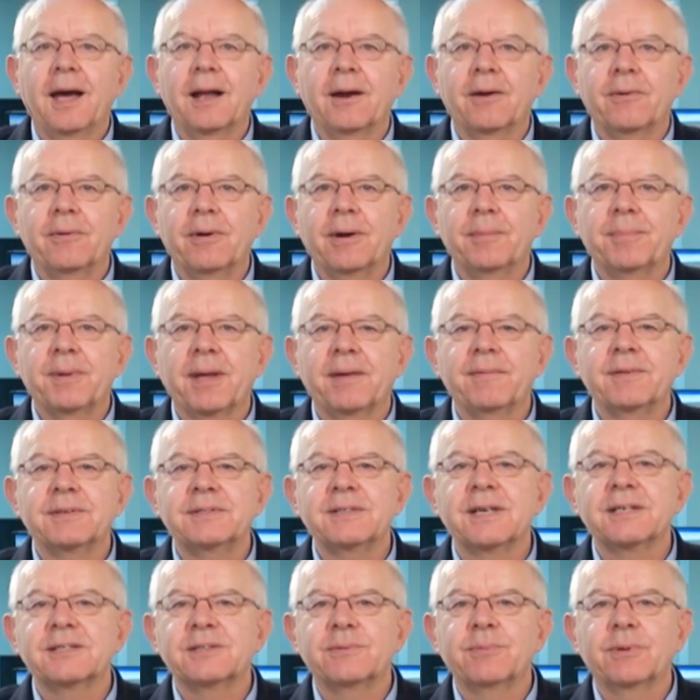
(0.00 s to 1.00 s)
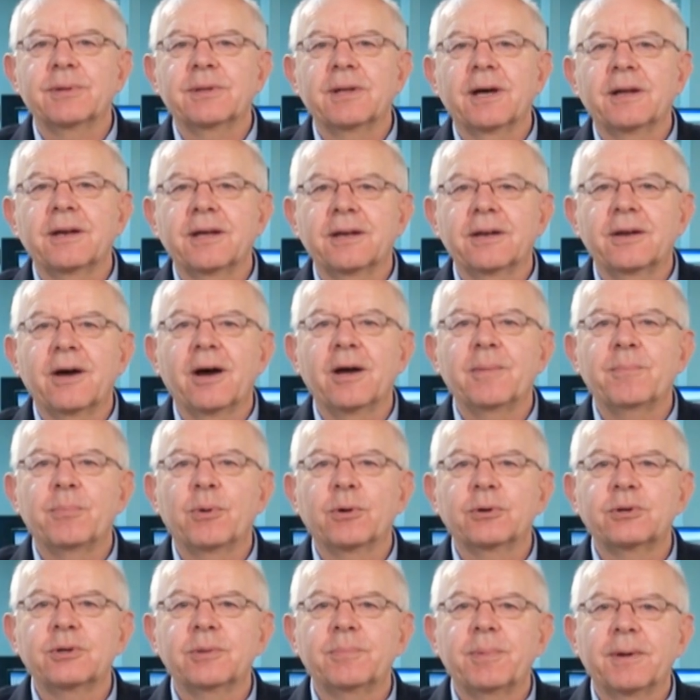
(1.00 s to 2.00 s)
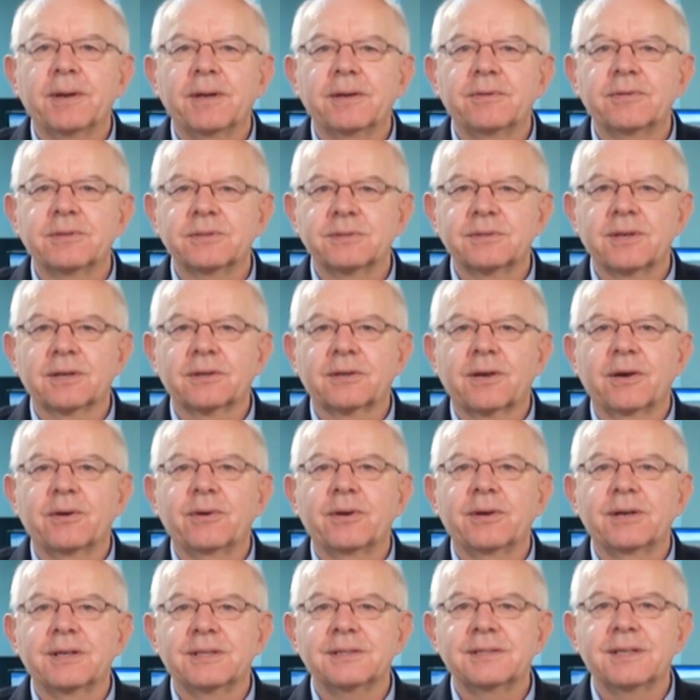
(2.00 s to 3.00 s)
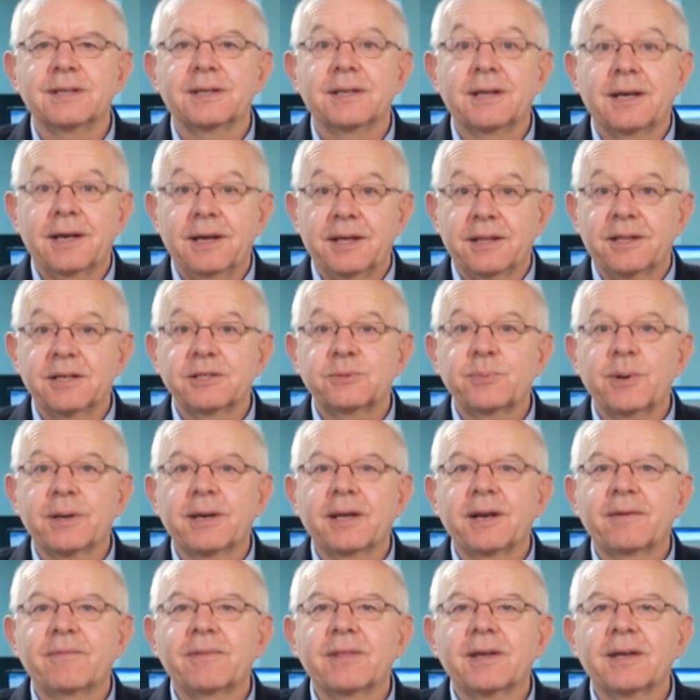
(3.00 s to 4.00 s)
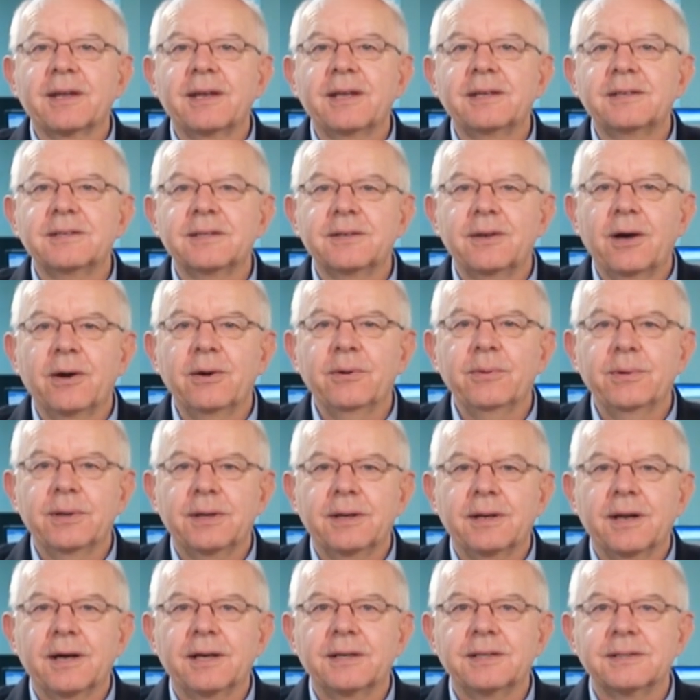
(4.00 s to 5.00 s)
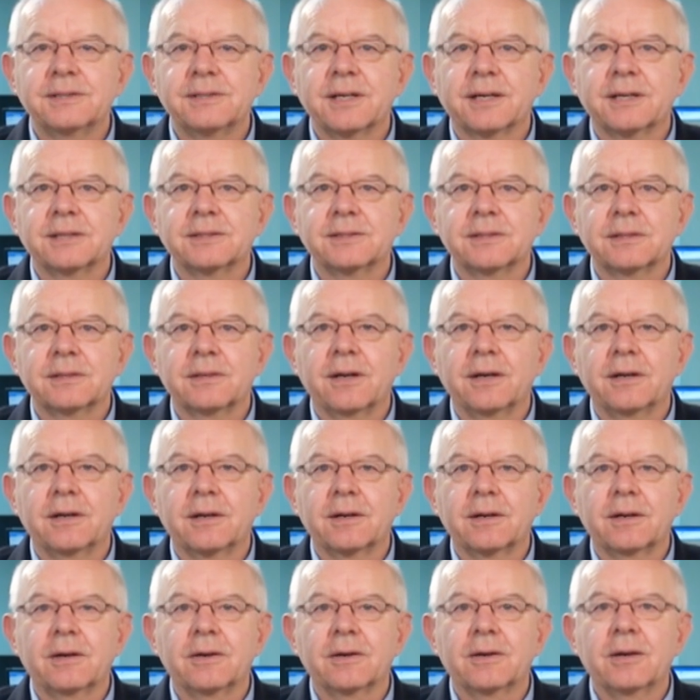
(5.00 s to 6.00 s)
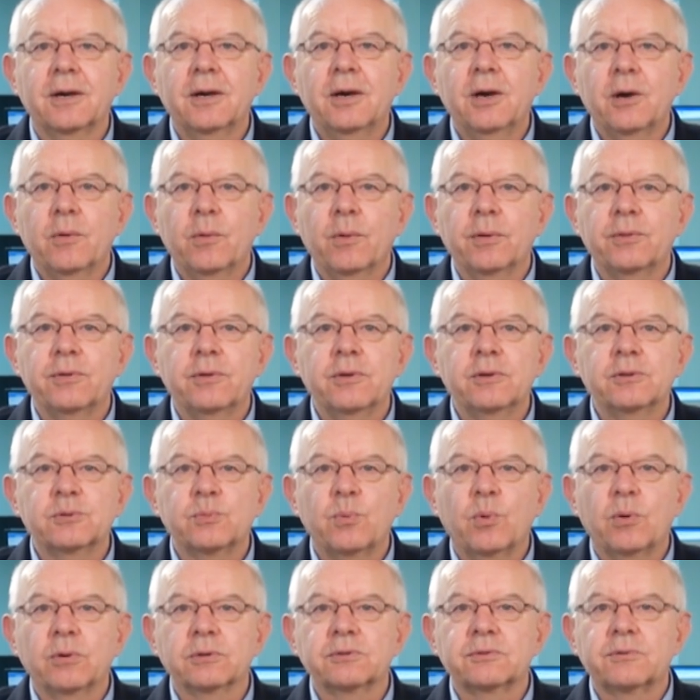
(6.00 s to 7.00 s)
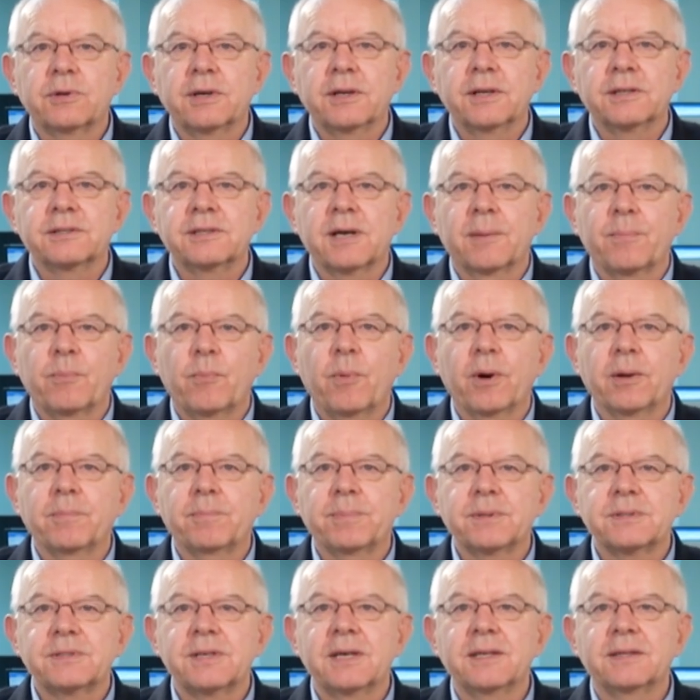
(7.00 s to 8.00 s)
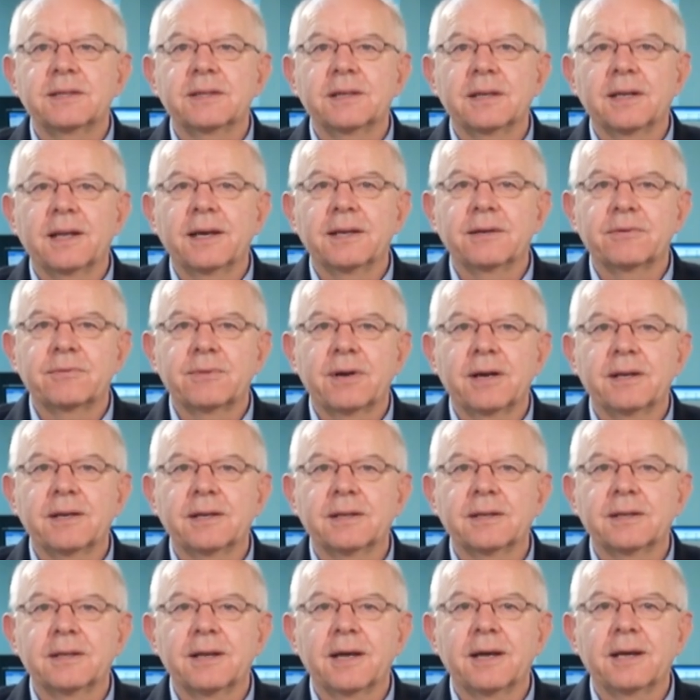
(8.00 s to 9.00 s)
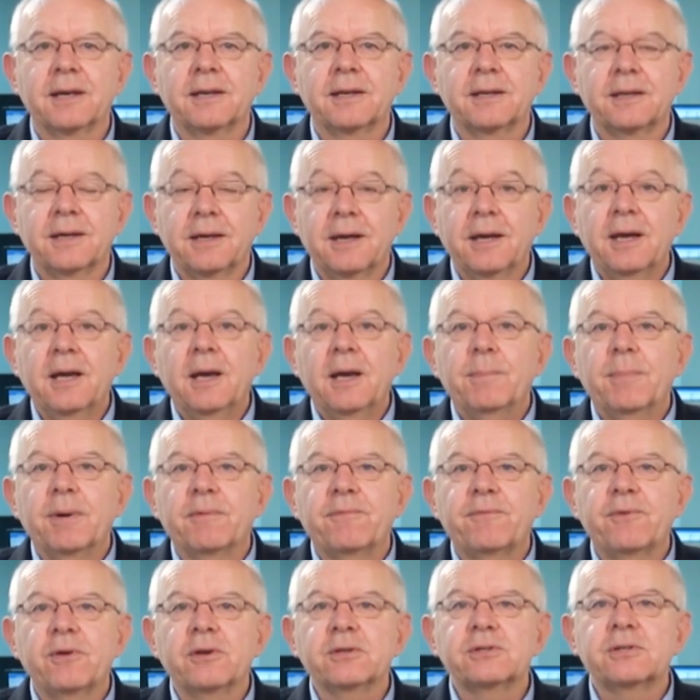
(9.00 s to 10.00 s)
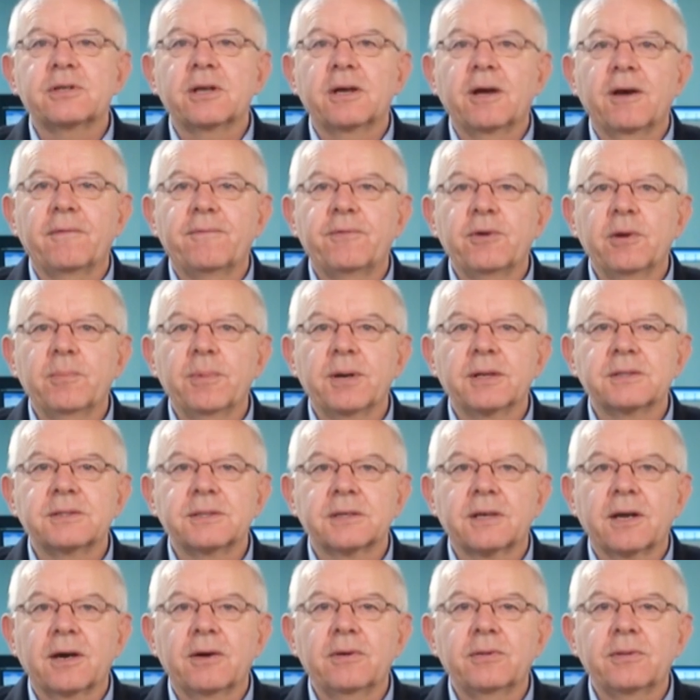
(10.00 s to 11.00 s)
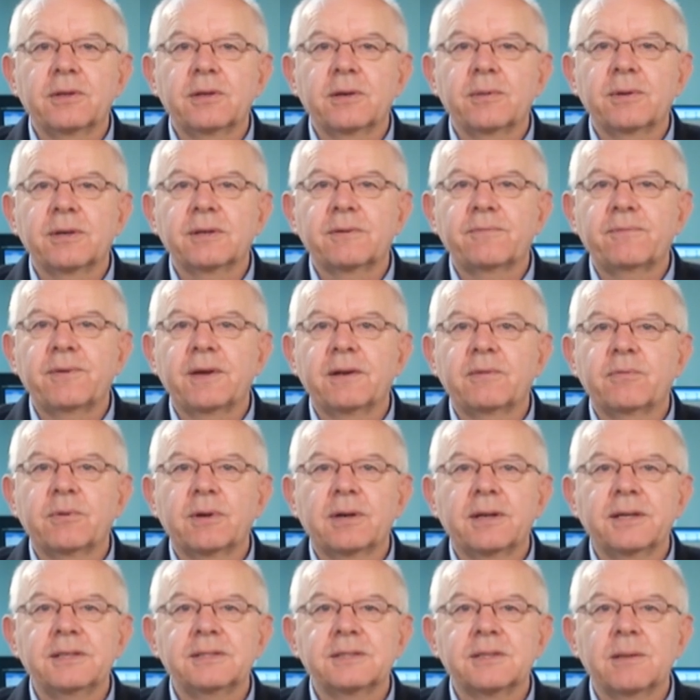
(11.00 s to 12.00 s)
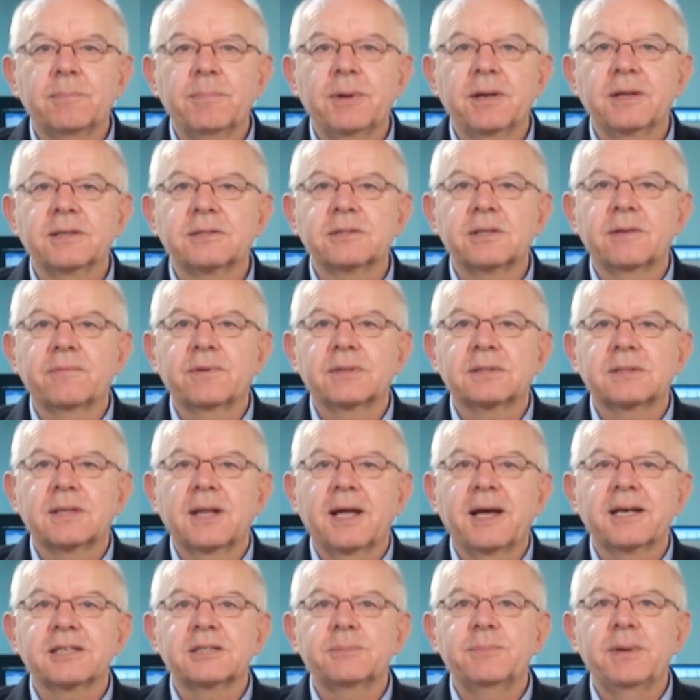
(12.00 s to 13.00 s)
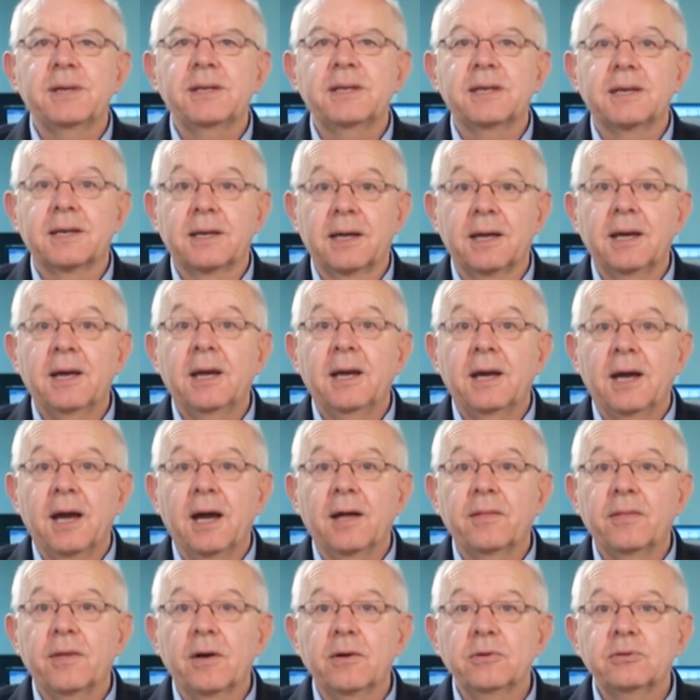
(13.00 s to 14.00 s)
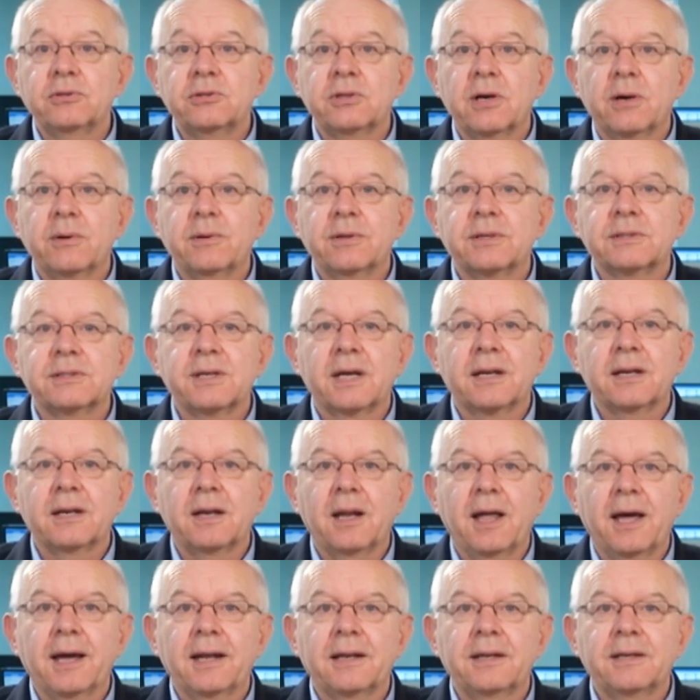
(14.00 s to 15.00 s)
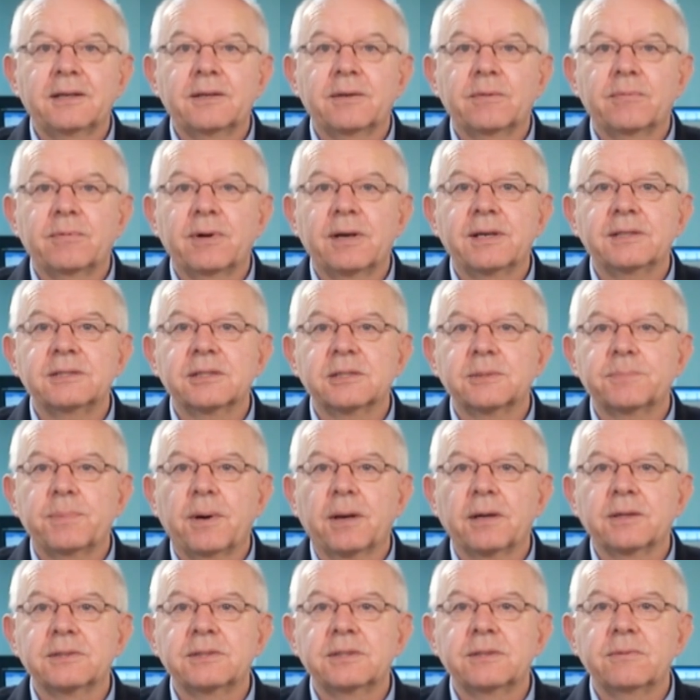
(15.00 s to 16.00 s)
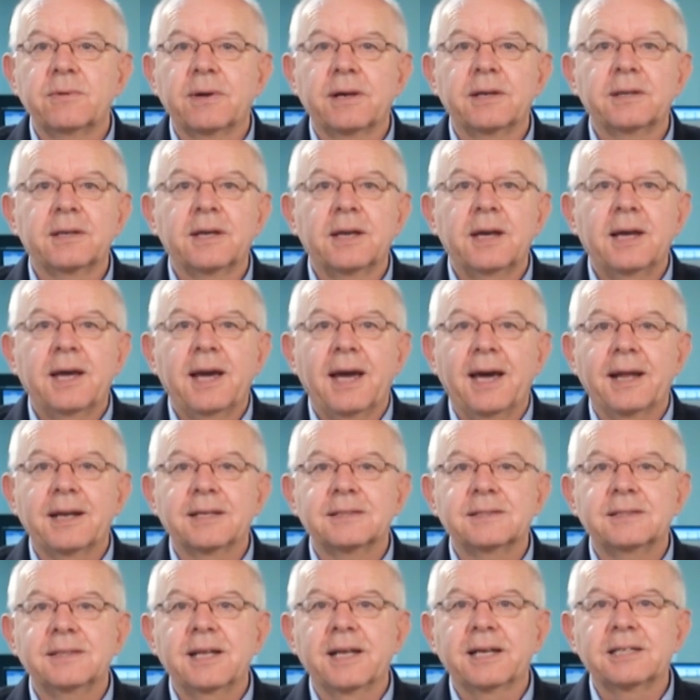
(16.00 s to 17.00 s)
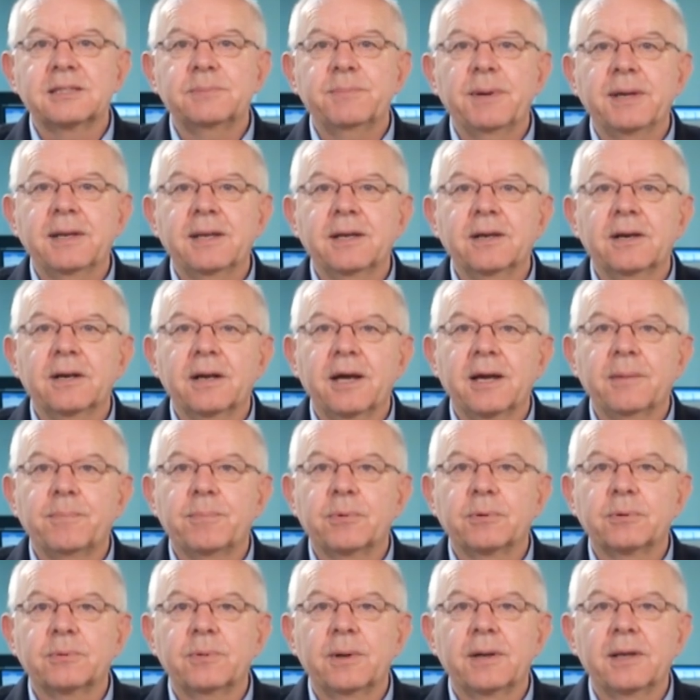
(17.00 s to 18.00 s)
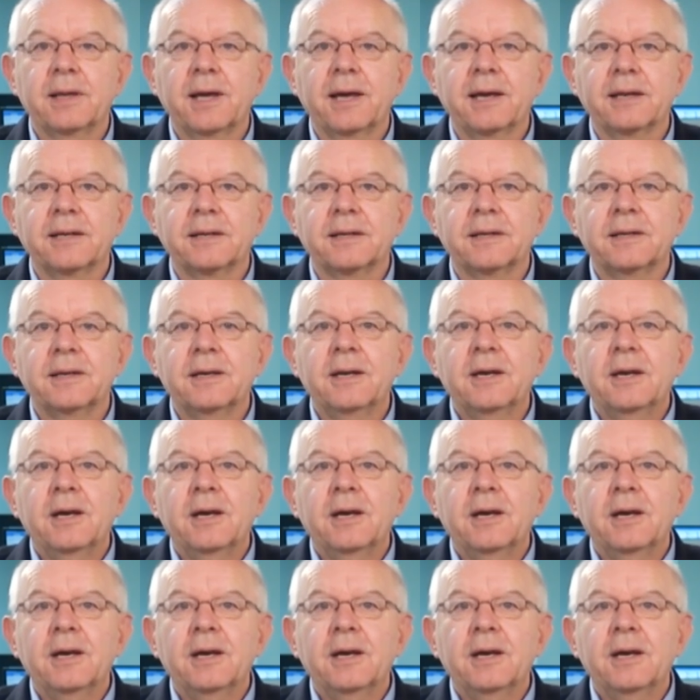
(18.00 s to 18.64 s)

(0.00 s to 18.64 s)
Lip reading: Hello, I'm David Cheston with 90 at 9, brought to you by interest.co.nz. This week, get everything you need to know in 90 seconds at 9 o'clock, with news Wall Street is up 1% in late trading today. But first, a few minutes ago, the US Fed released the minutes of its last meeting, and those show it is unlikely to raise its policy rate at its next meeting on April 28.